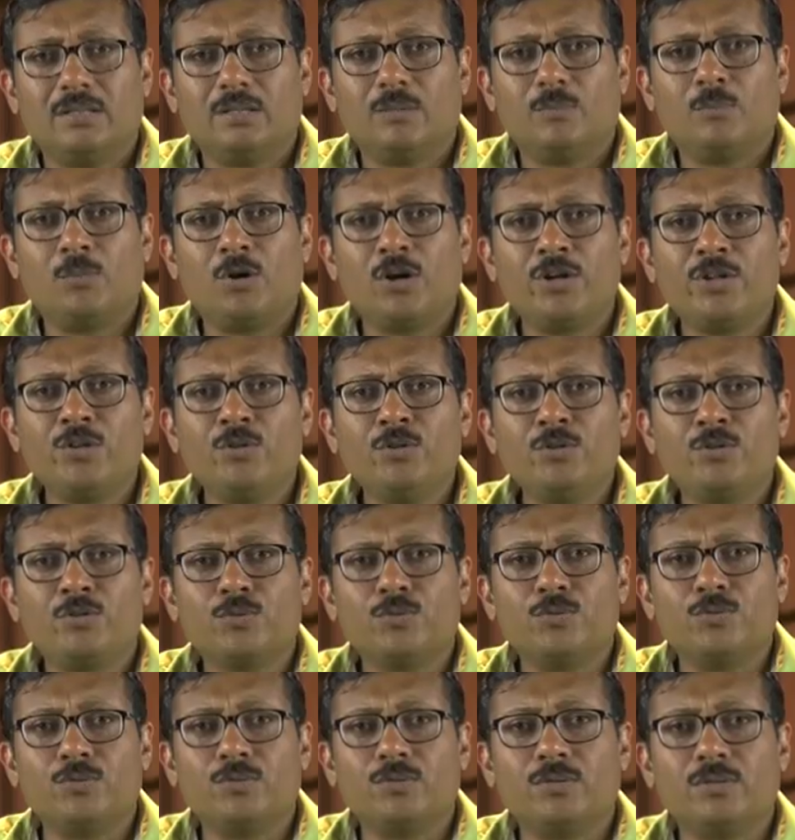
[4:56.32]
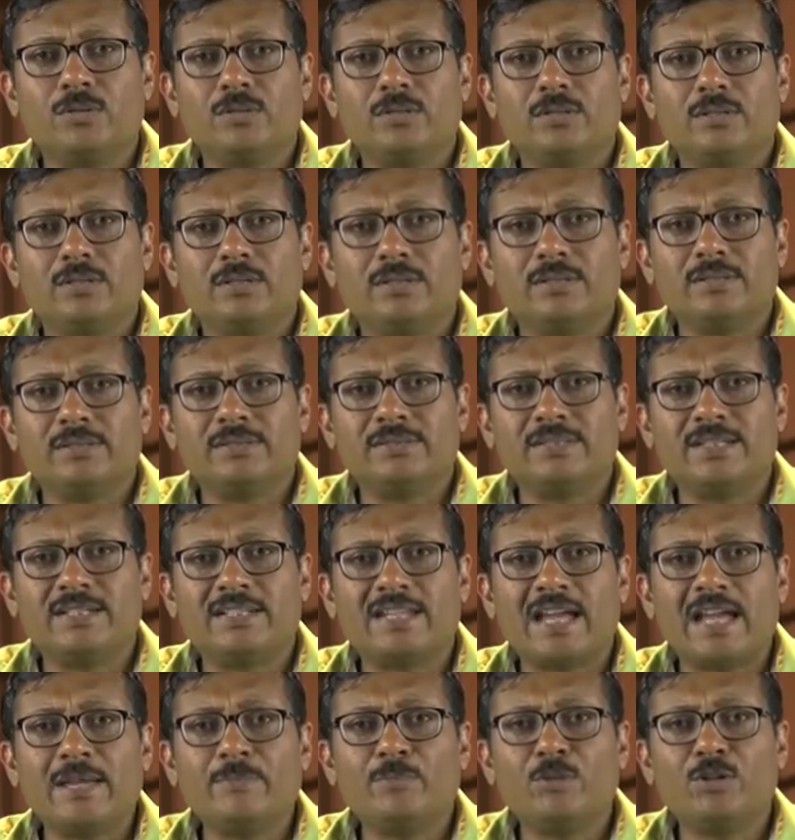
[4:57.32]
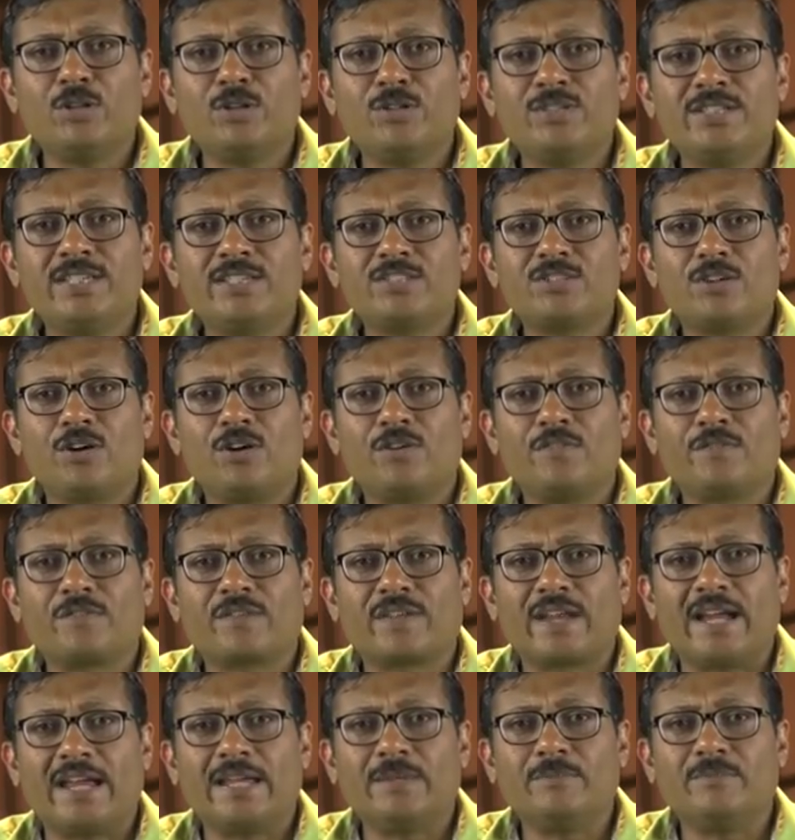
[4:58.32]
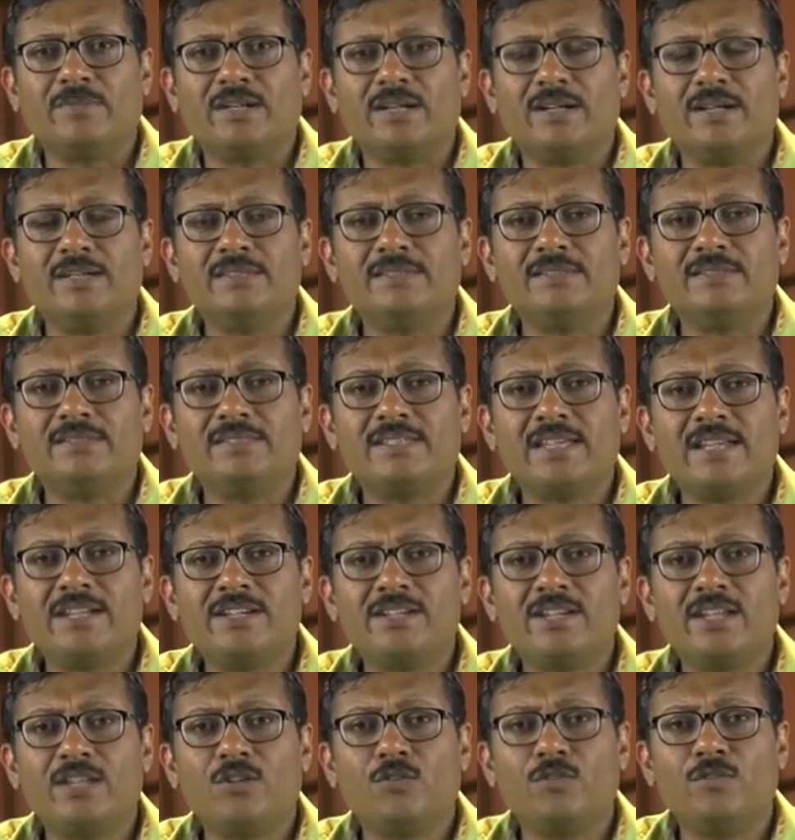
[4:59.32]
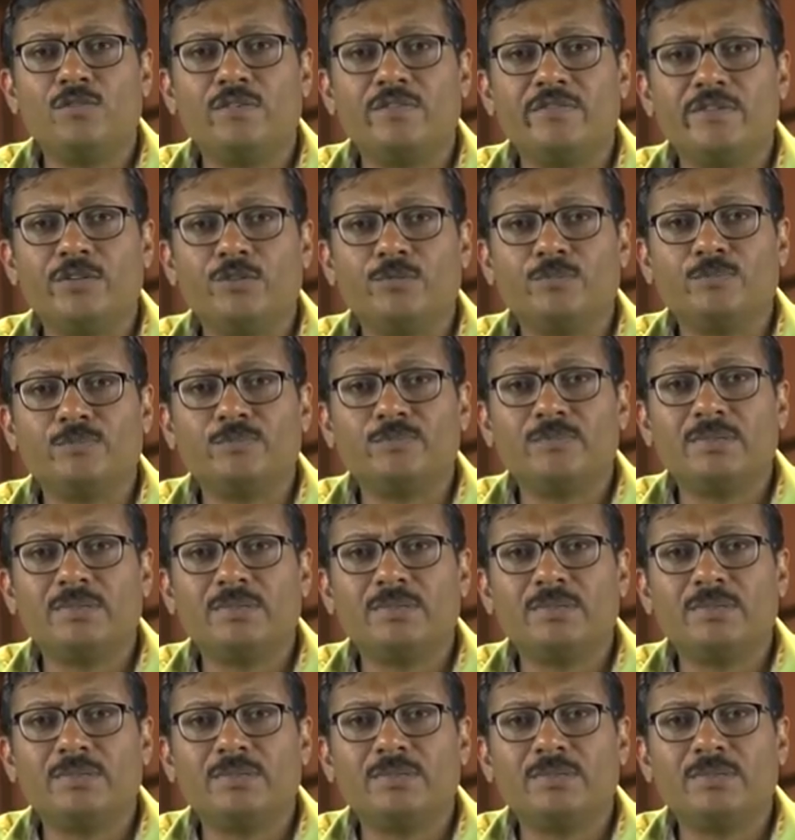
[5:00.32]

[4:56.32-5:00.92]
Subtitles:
Module 2, the typologies of crime, a general overview.